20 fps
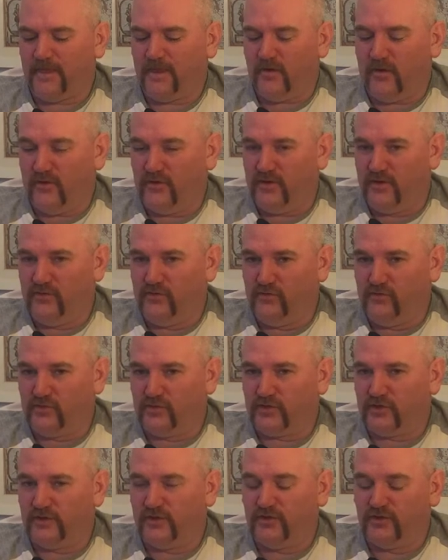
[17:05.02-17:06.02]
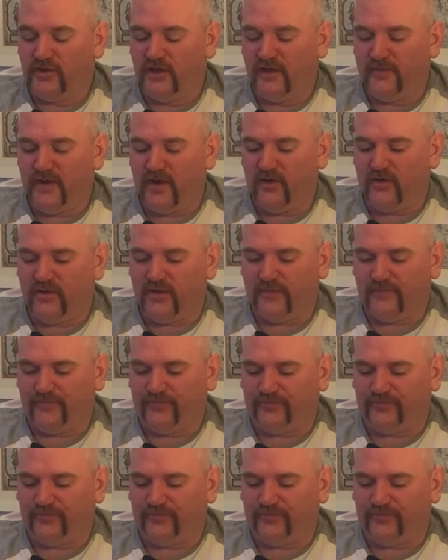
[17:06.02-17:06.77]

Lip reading: on the nose to the mouth.